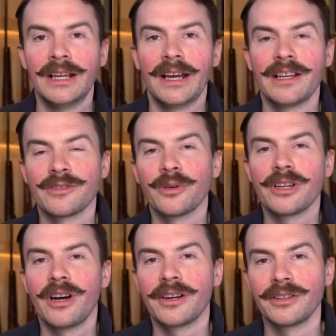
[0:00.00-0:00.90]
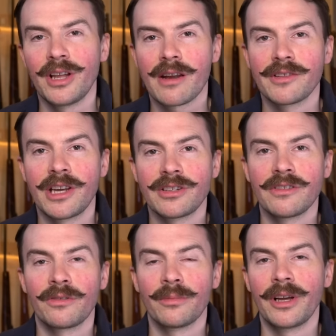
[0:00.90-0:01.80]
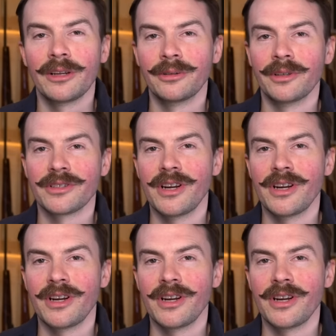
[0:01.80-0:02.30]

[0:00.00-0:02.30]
and it's already gotten a lot of attention from gun owners,